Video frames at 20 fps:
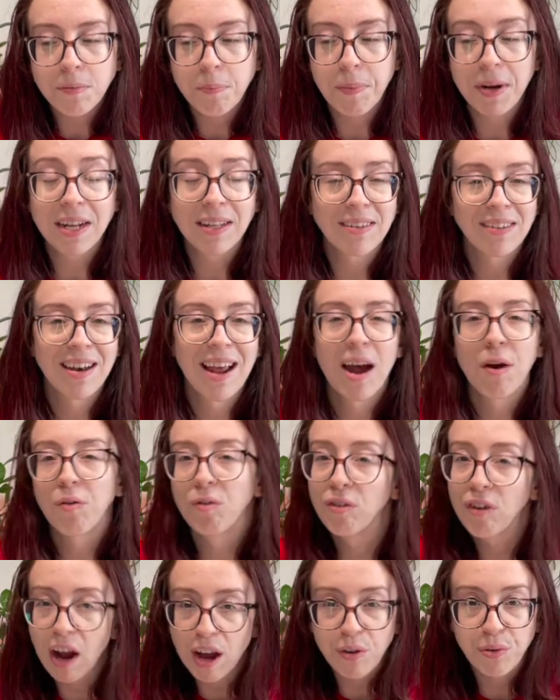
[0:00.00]
but it's not
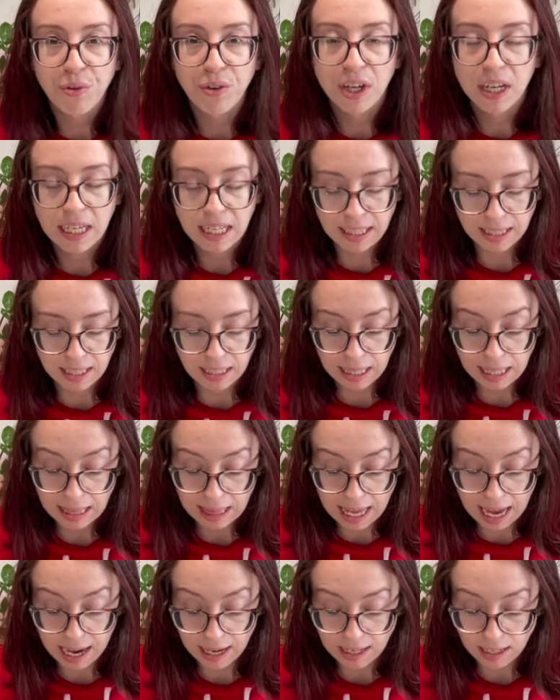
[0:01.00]
rough or anything like
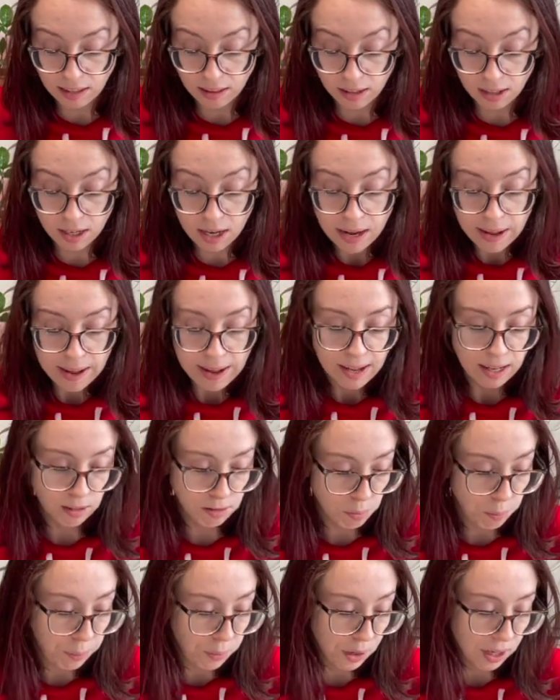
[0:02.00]
that either. It's
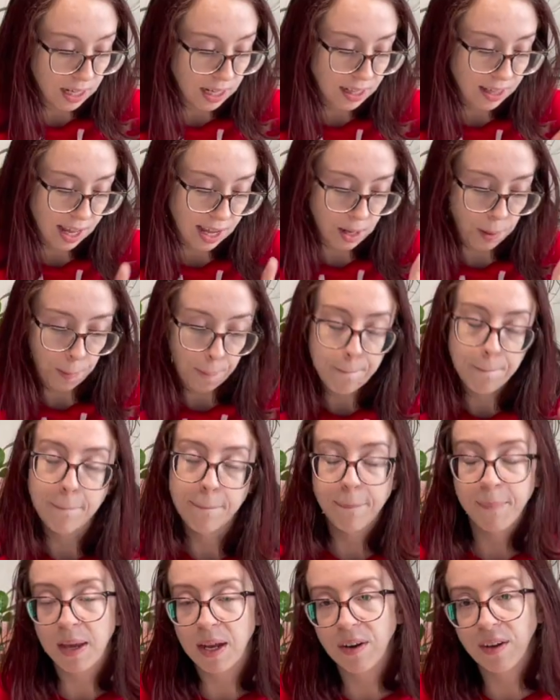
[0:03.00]
pretty like
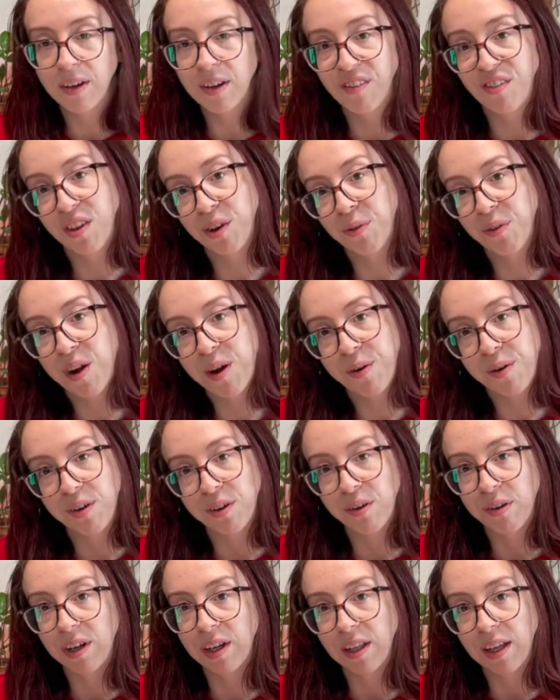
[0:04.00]
middle of the road
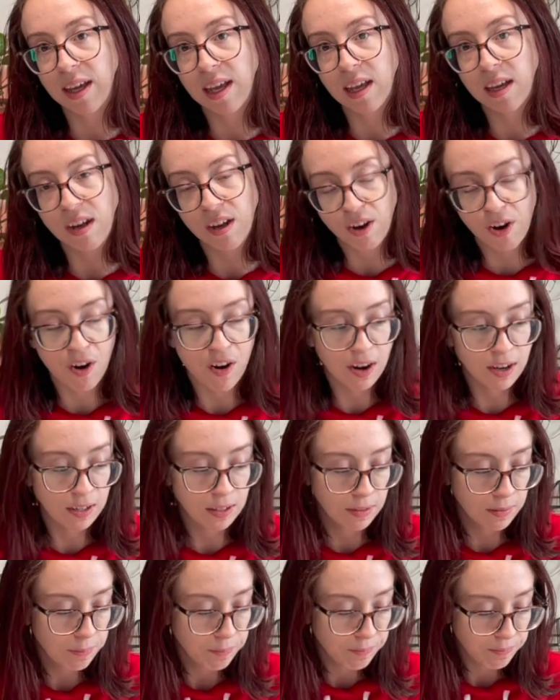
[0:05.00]
acrylic yarn.
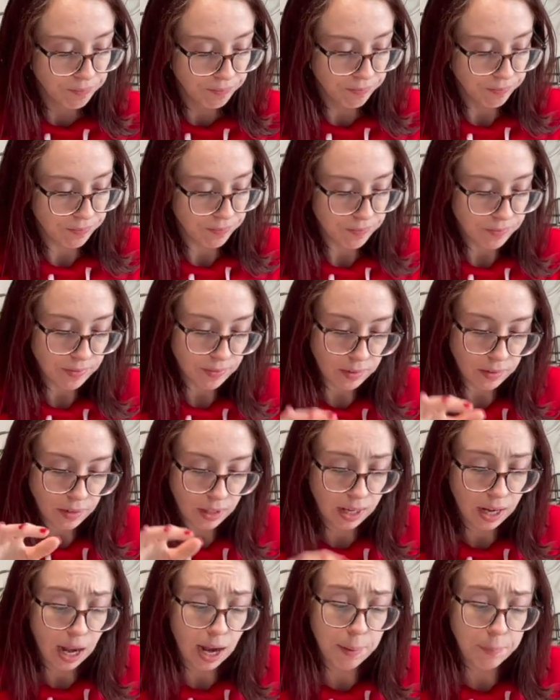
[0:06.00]

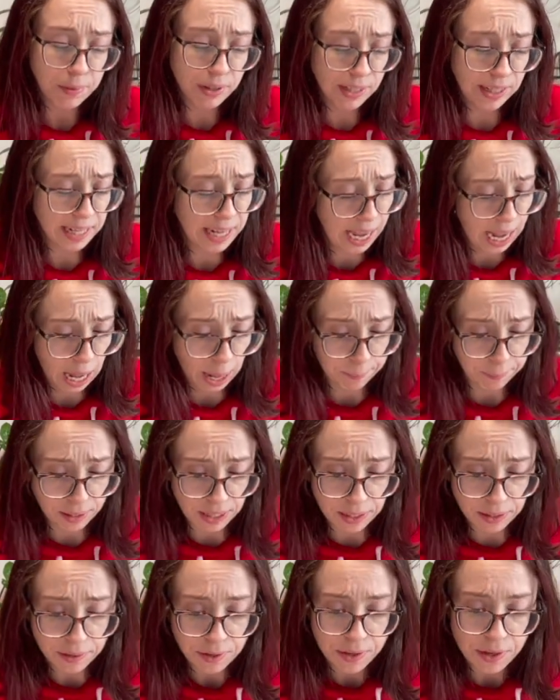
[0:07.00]
I'm really
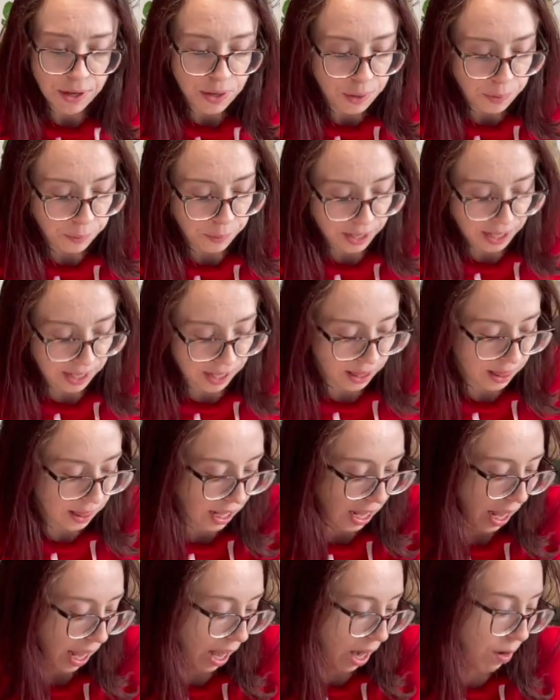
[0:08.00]
happy with
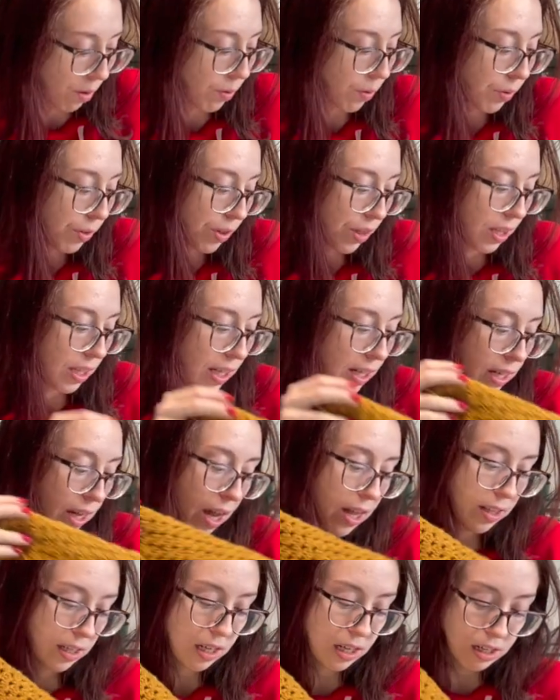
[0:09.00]
how the
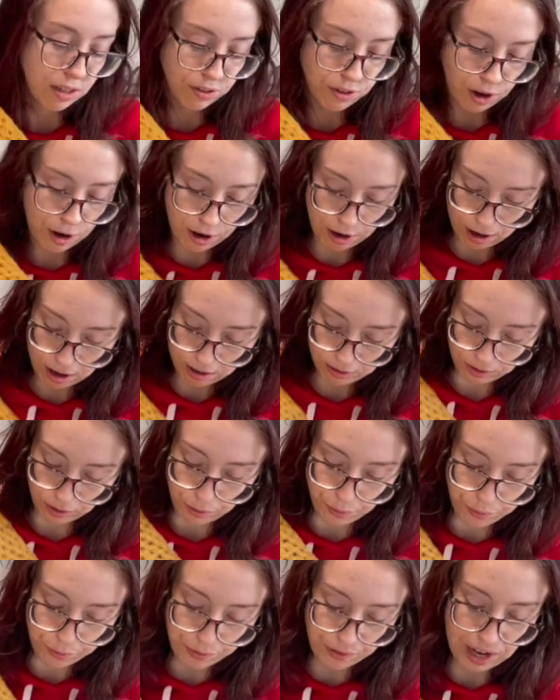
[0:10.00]
colors are also
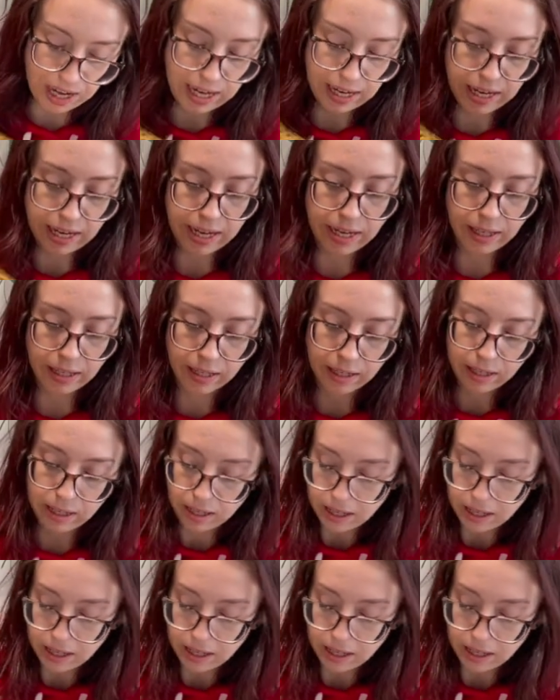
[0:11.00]
fading.